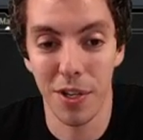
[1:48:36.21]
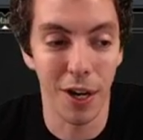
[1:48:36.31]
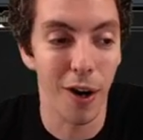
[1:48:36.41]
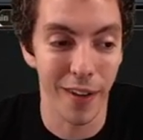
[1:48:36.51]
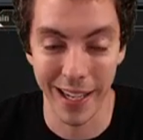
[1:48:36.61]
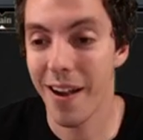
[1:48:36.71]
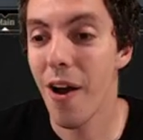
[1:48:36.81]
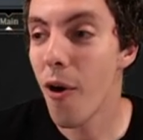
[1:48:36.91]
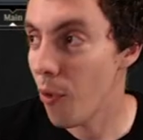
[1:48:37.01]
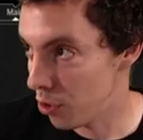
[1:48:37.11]
You know, like
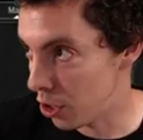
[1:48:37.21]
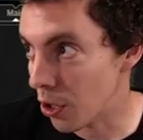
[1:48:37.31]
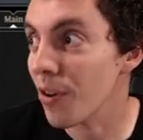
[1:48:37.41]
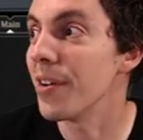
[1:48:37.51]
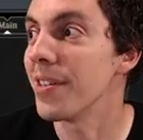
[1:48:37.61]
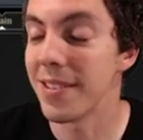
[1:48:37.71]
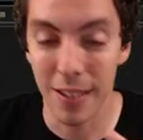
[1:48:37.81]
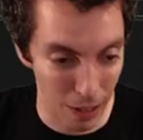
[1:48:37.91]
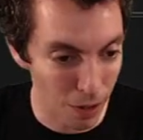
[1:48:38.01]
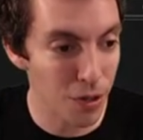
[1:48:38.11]
learn,
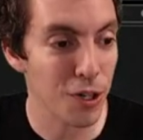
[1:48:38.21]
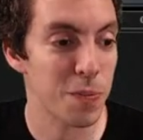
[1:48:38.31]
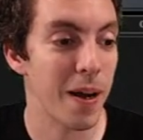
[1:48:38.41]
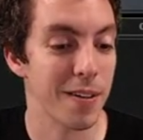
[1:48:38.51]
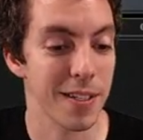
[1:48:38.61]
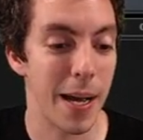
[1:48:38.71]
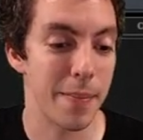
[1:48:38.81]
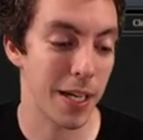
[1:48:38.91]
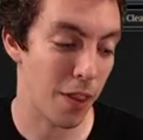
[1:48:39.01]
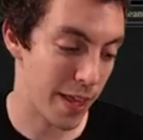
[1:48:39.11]
learn your spare time
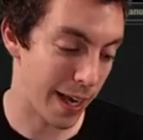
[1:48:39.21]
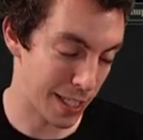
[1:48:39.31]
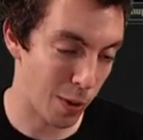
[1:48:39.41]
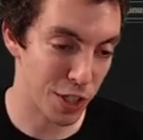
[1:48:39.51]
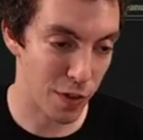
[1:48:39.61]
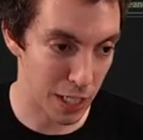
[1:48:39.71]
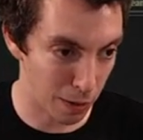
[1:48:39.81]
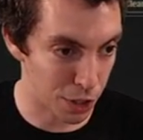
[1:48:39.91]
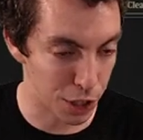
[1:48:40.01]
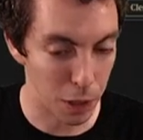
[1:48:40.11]
kind of thing. So you watch a video
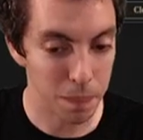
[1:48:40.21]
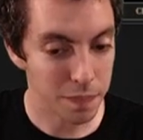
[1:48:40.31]
or two,